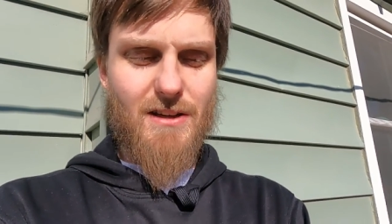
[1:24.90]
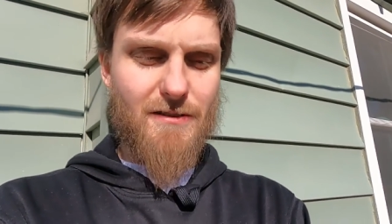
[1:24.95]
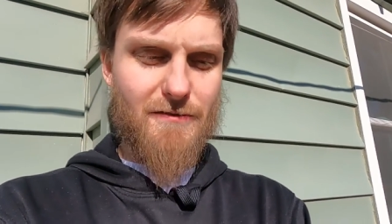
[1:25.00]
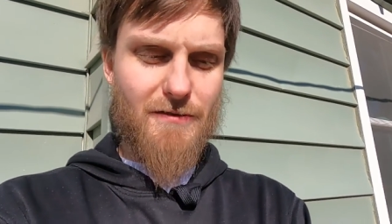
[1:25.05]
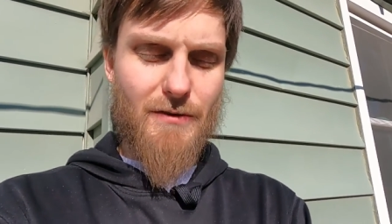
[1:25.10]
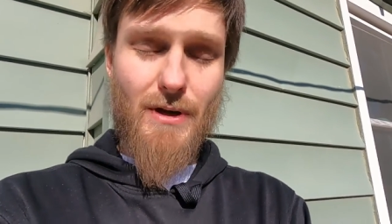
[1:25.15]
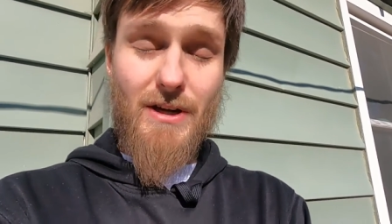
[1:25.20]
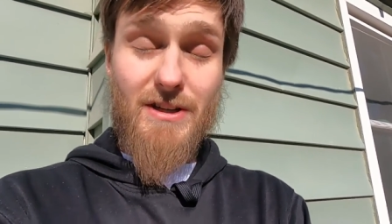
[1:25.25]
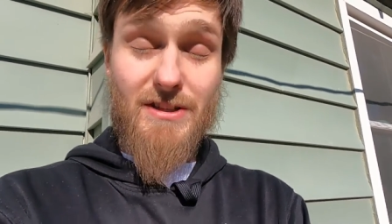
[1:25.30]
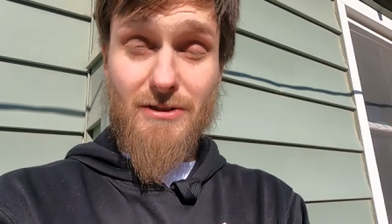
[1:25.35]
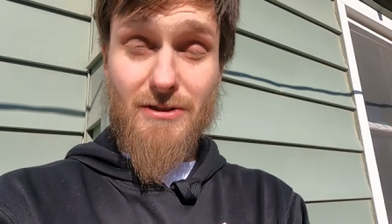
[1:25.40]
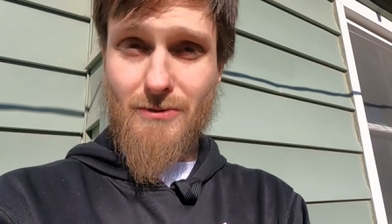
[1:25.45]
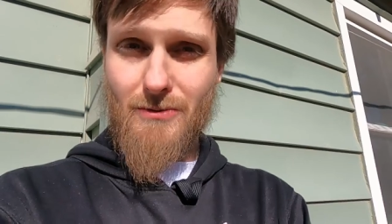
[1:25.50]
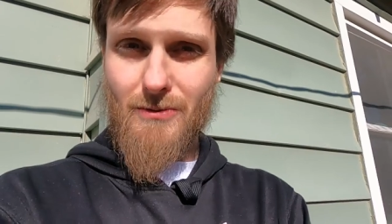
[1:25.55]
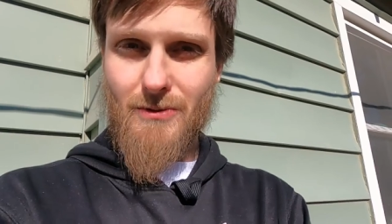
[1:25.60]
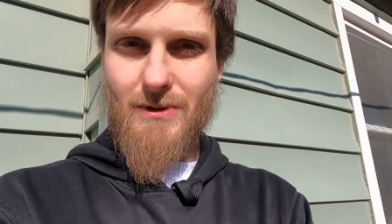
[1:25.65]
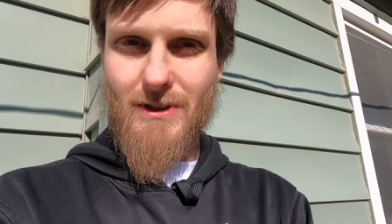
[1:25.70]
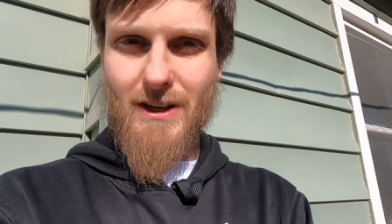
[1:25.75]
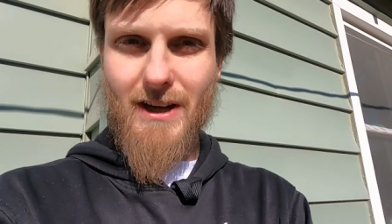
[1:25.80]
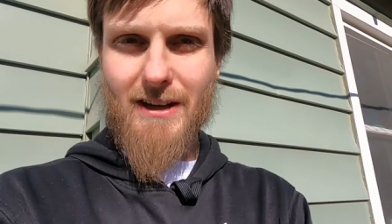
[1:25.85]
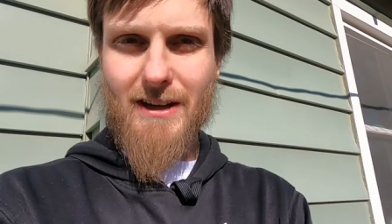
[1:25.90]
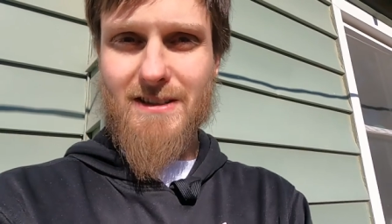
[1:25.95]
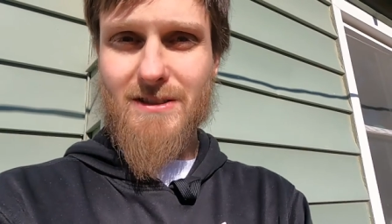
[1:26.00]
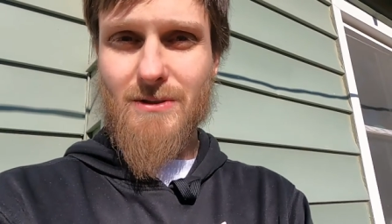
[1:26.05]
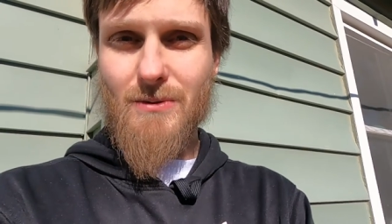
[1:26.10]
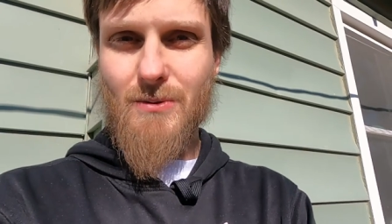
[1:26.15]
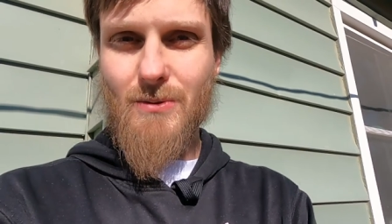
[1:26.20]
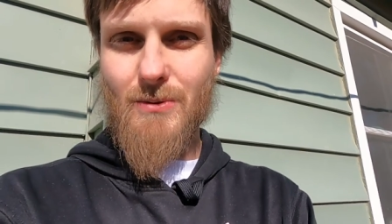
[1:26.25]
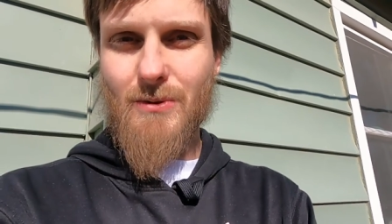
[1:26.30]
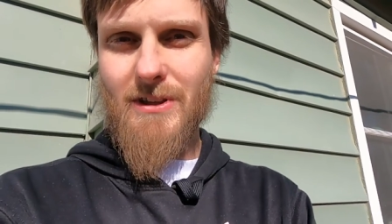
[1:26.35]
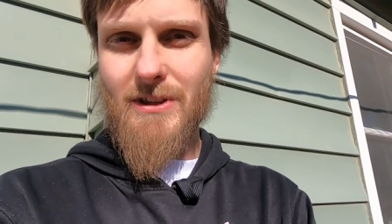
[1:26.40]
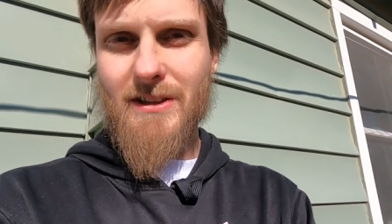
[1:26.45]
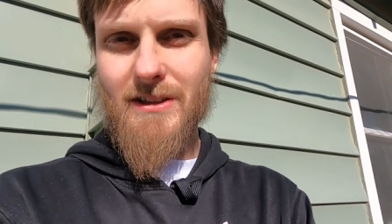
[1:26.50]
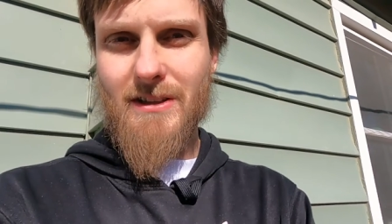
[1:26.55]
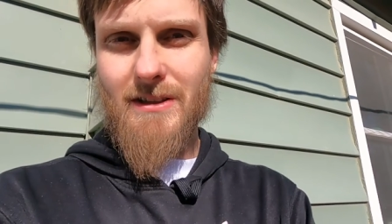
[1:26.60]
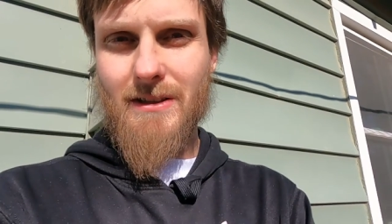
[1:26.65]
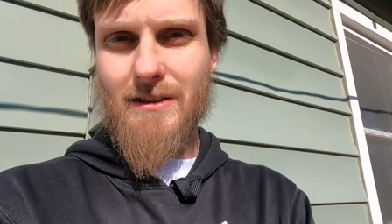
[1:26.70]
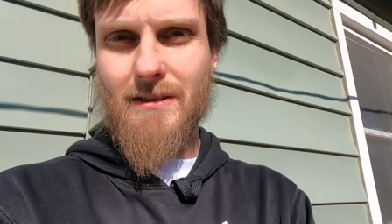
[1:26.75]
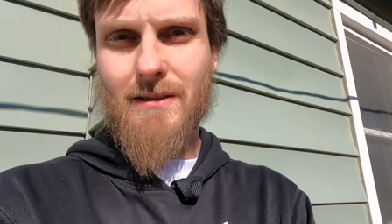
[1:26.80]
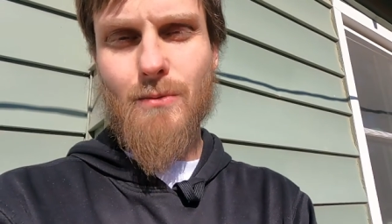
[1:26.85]
if you ask your ask a little
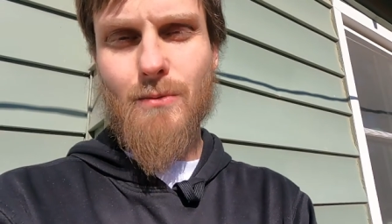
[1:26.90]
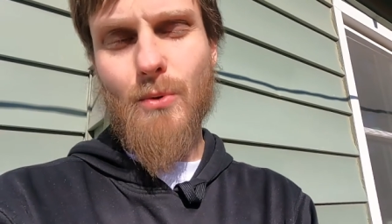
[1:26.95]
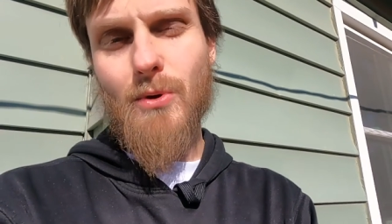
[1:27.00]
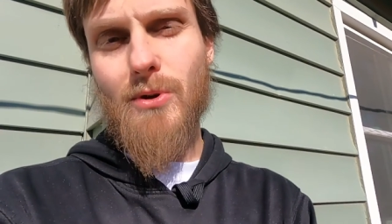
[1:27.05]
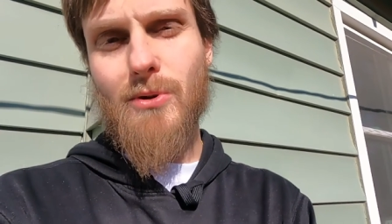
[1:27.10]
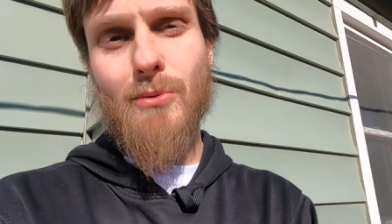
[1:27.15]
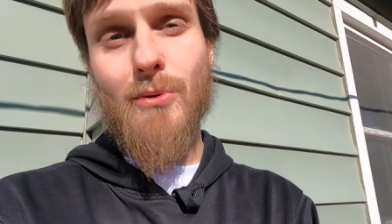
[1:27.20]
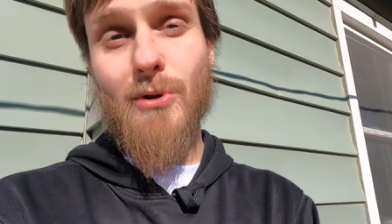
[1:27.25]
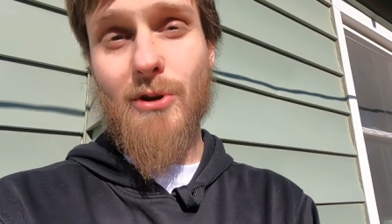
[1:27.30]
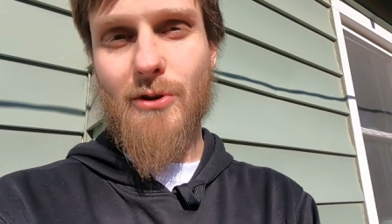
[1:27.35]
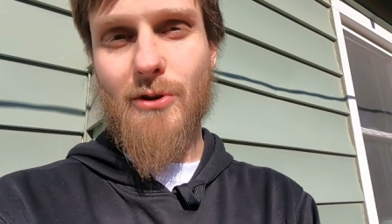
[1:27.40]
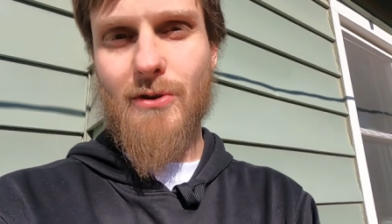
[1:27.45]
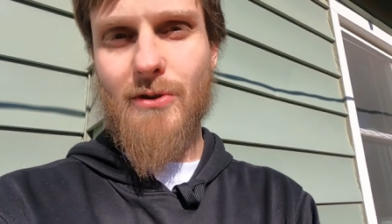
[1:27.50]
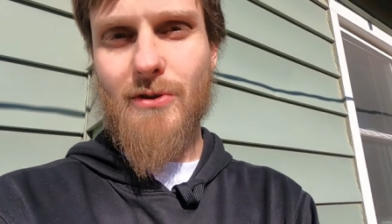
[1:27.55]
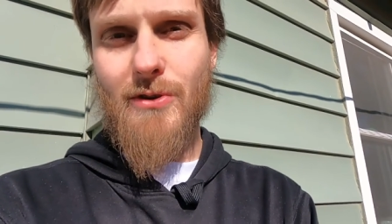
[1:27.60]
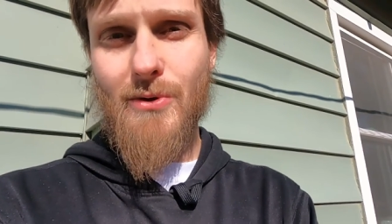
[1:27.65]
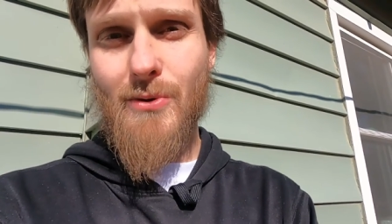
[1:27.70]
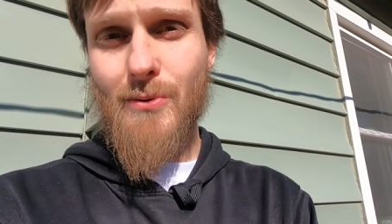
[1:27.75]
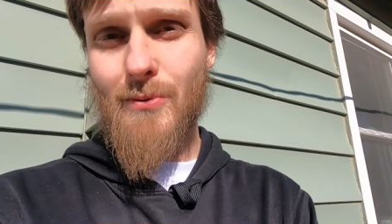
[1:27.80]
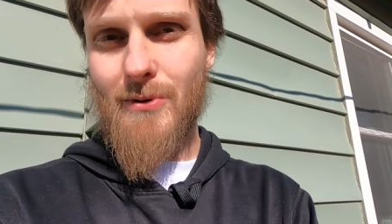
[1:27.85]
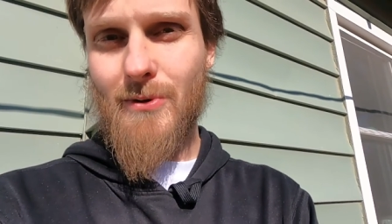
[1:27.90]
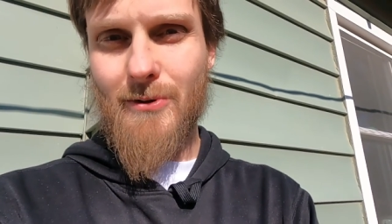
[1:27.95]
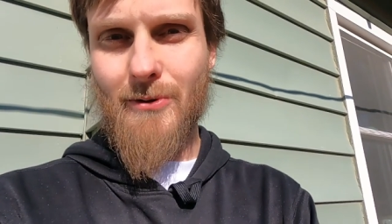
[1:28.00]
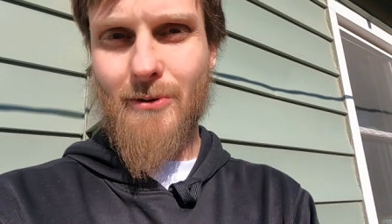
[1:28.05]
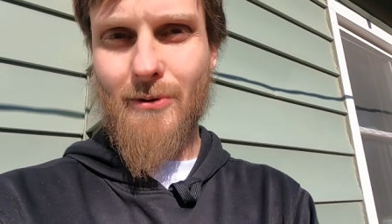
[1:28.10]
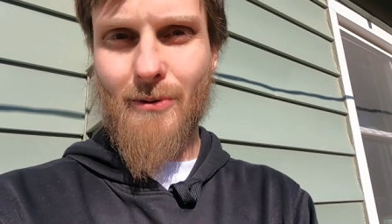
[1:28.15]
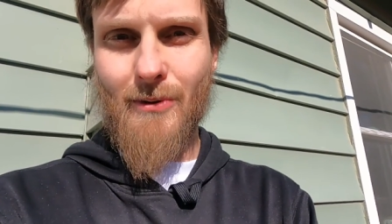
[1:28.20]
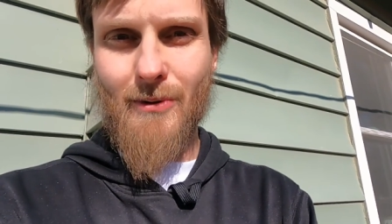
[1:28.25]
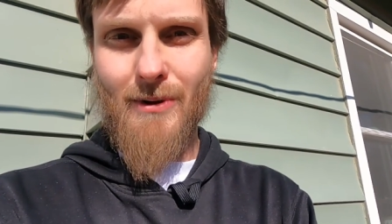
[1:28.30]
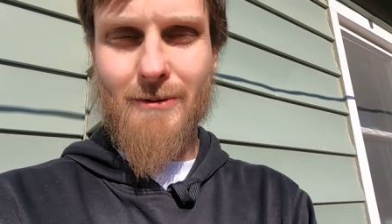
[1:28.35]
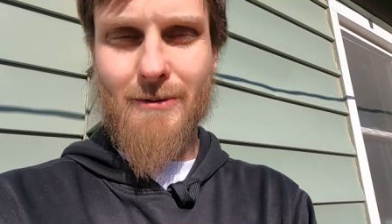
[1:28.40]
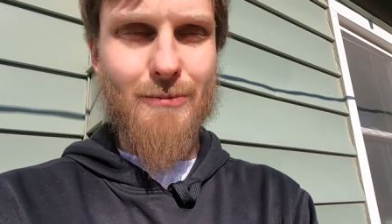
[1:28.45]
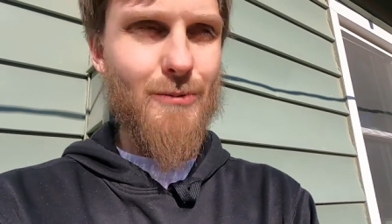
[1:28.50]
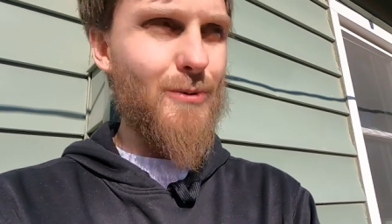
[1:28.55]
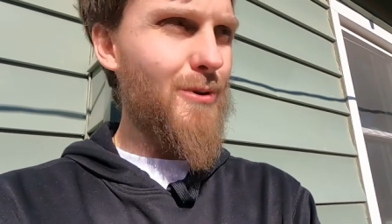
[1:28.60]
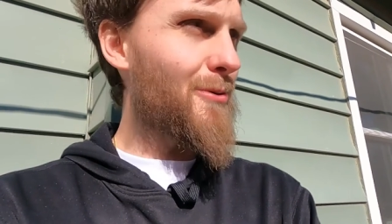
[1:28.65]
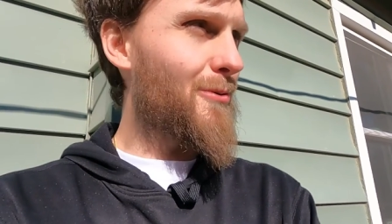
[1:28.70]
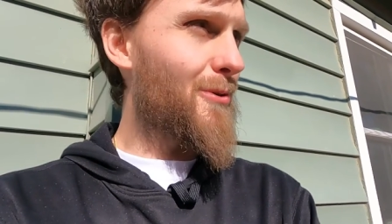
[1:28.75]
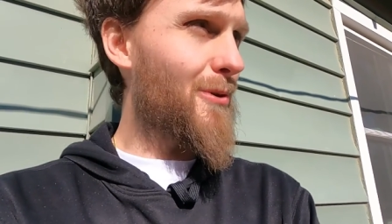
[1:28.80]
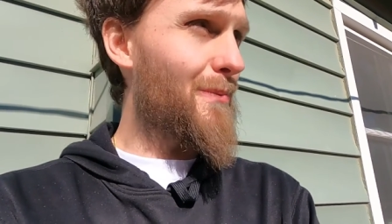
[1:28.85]
kid, what do you want to do when you grow up?
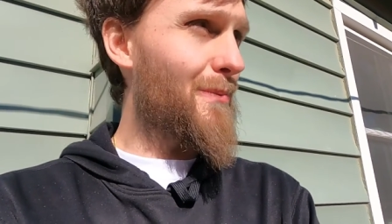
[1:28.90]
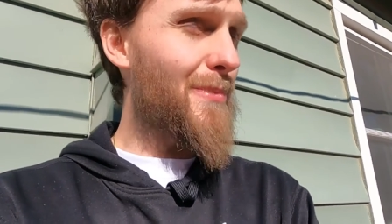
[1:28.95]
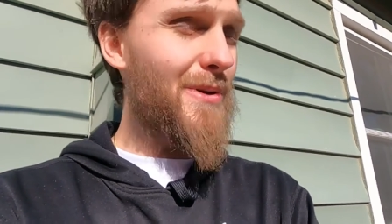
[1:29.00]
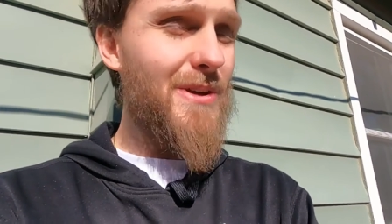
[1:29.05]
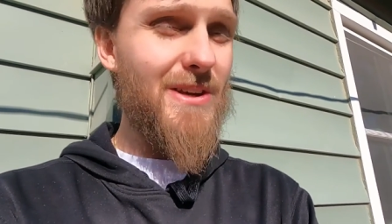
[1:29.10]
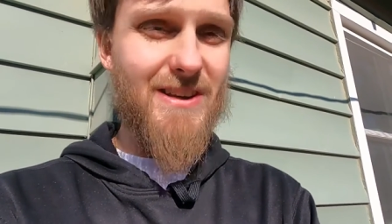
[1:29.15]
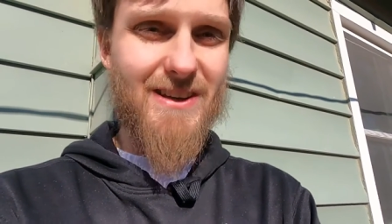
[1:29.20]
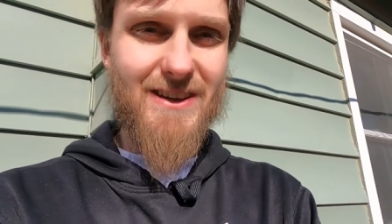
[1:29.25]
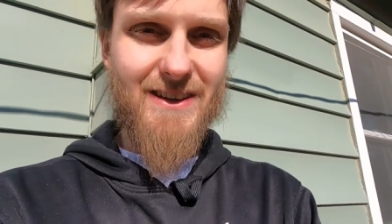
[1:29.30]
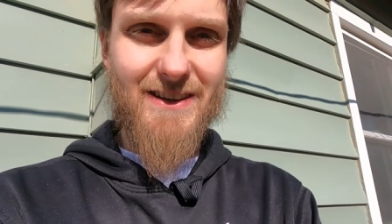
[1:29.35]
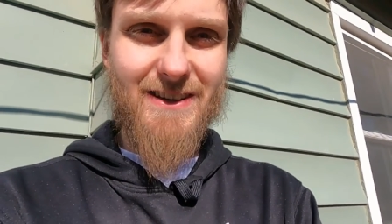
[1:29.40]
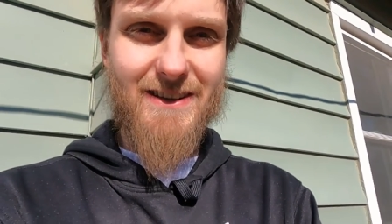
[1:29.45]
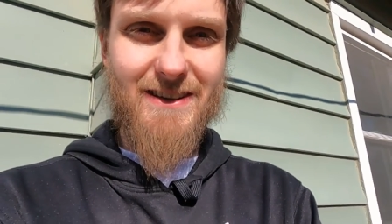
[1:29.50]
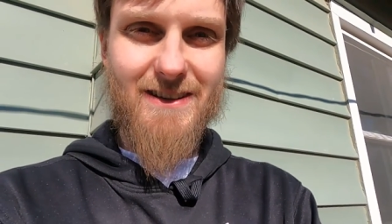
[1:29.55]
What do you want to be?